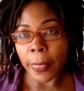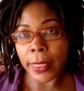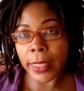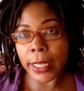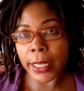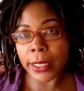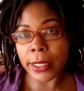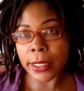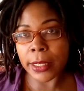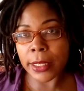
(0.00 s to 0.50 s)

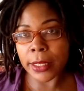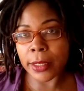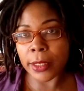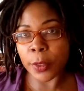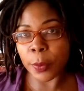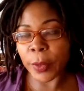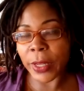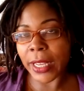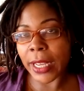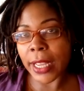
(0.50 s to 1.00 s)
This
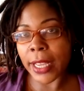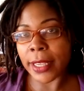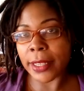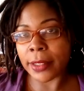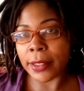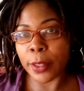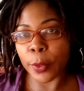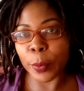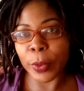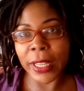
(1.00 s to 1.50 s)
is
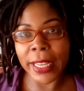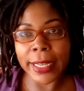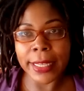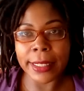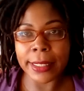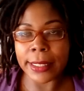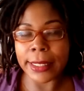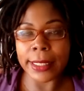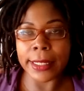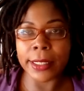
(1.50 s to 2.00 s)
because the
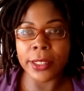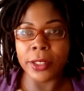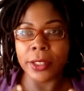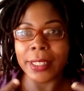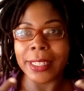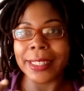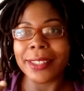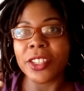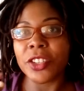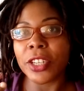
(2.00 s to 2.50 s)
place
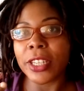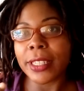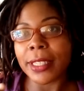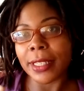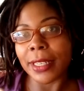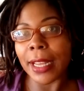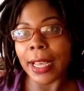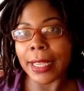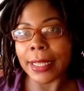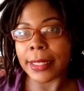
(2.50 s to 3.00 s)
is
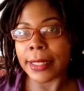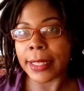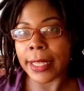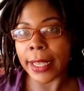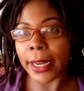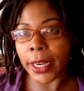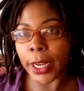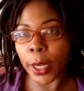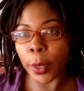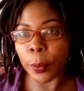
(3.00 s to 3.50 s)
just not
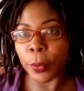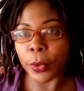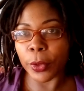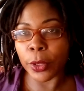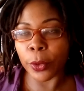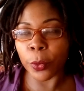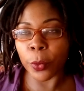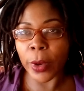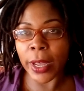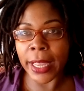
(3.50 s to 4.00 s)
set up
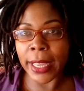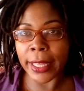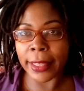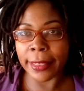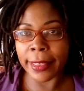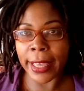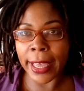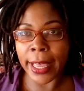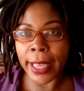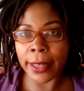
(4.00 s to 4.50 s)
the way
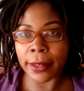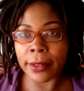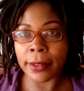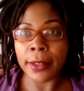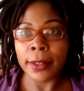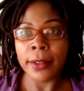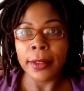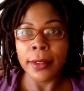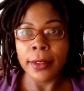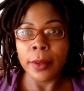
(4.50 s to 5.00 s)
that
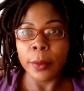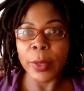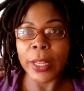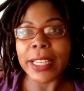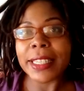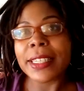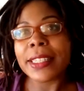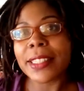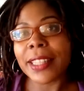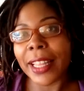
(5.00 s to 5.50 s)

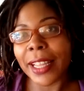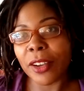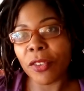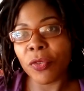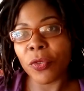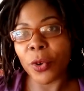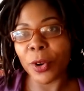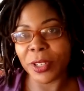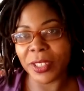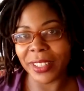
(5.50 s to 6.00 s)
places like
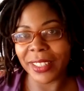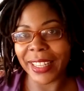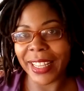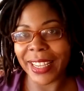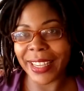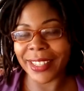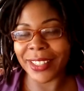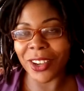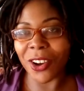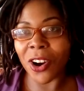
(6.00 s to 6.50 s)

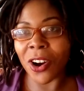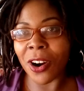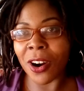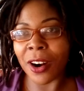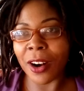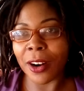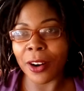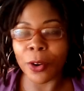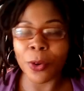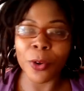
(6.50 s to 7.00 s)
Fortaleza
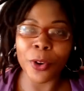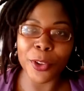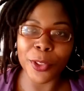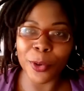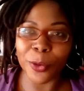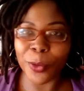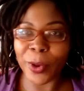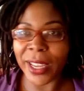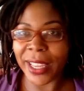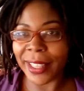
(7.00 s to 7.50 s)
are, or the
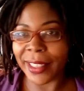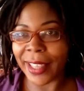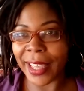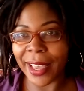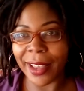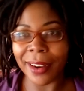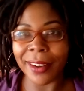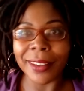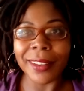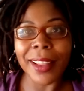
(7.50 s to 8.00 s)
way
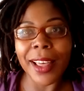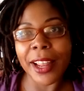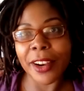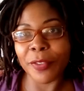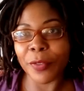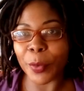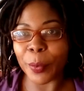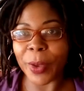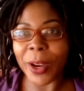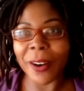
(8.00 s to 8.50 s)
that a lot
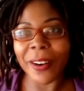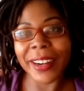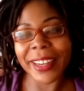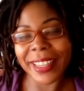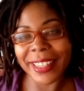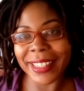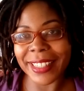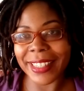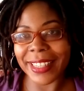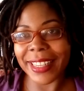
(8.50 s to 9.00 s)
of
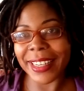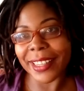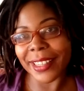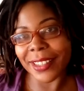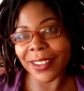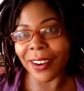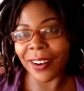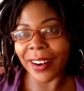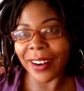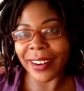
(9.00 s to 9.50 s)
American
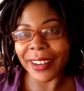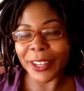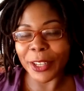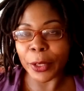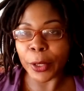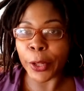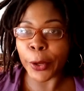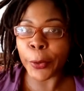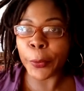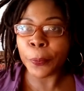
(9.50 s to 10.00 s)
cities are,
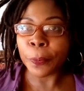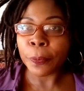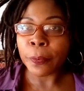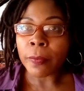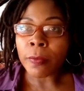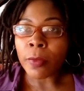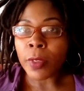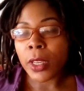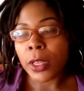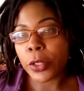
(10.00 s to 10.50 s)
you know?
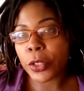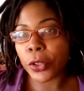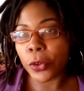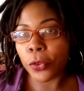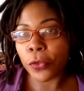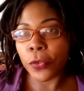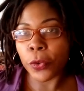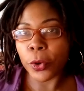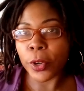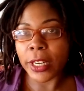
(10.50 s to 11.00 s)
So
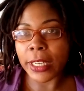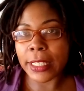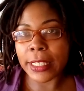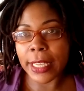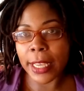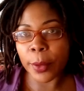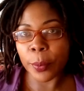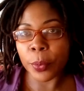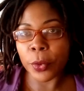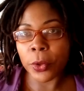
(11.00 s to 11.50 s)
for
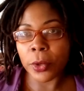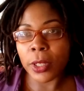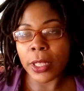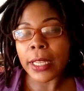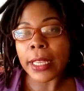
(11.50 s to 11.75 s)
example,